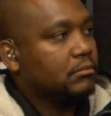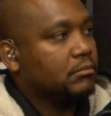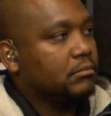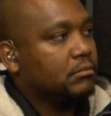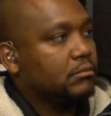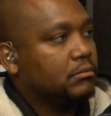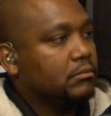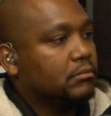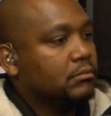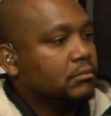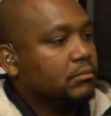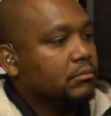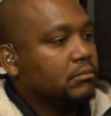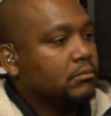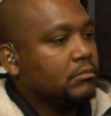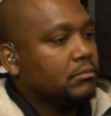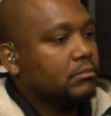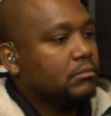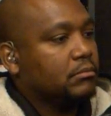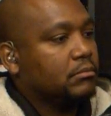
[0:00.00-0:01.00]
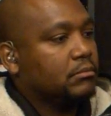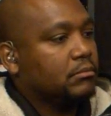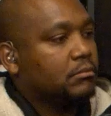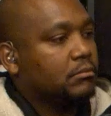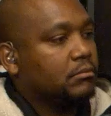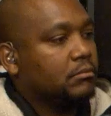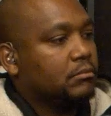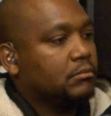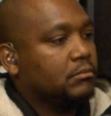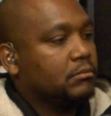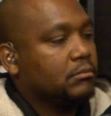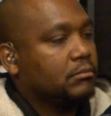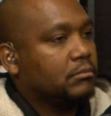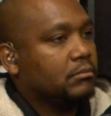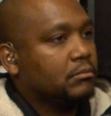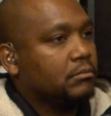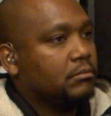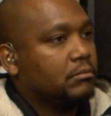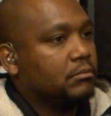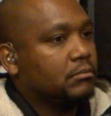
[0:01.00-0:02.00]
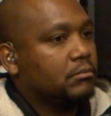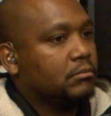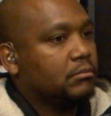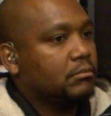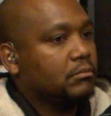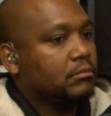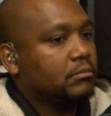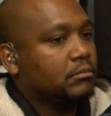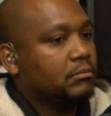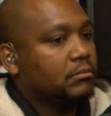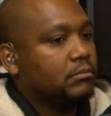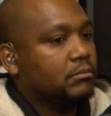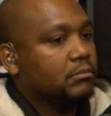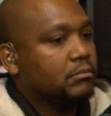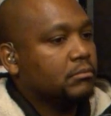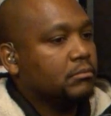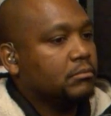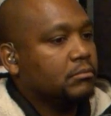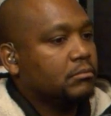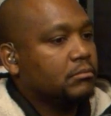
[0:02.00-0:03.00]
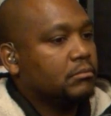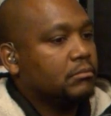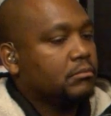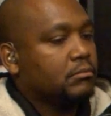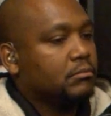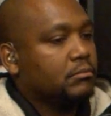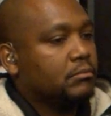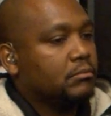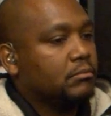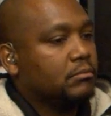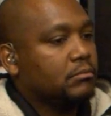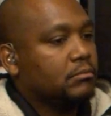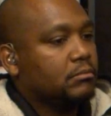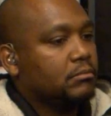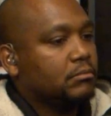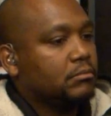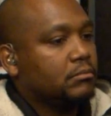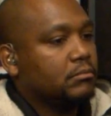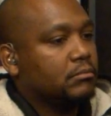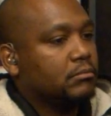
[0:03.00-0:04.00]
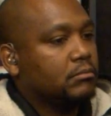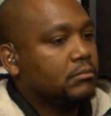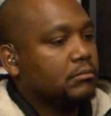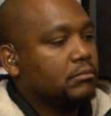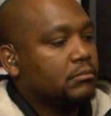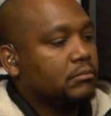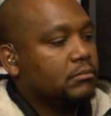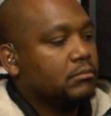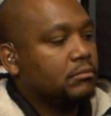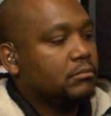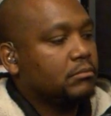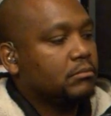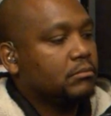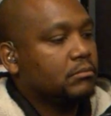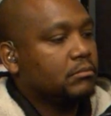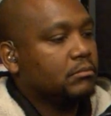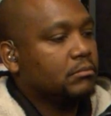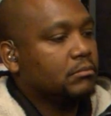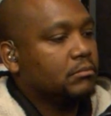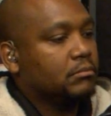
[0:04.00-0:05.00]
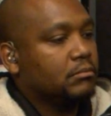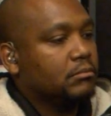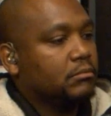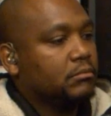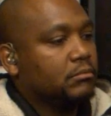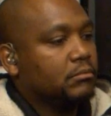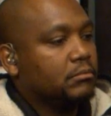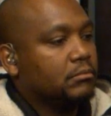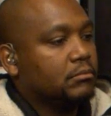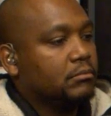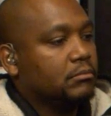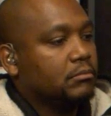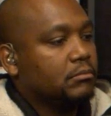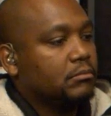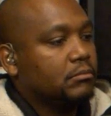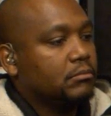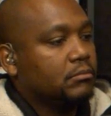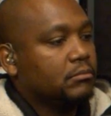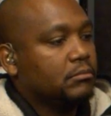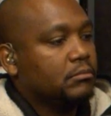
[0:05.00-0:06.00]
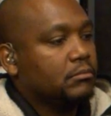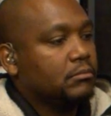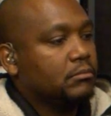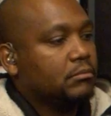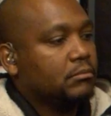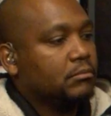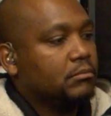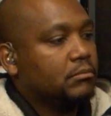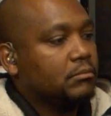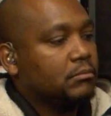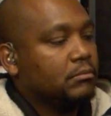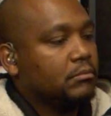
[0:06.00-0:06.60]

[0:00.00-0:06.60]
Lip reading: No words are spoken by the person on screen.